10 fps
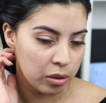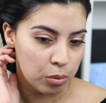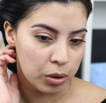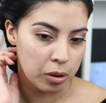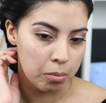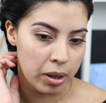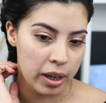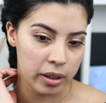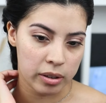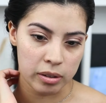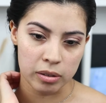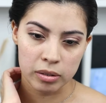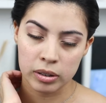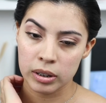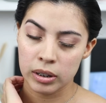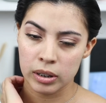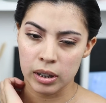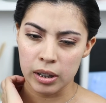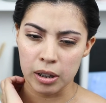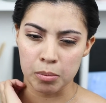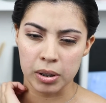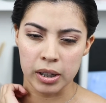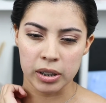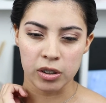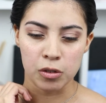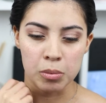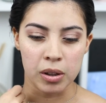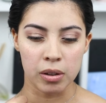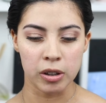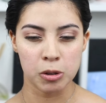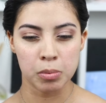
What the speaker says: and then we'll come back and I'll kind of give you my thoughts.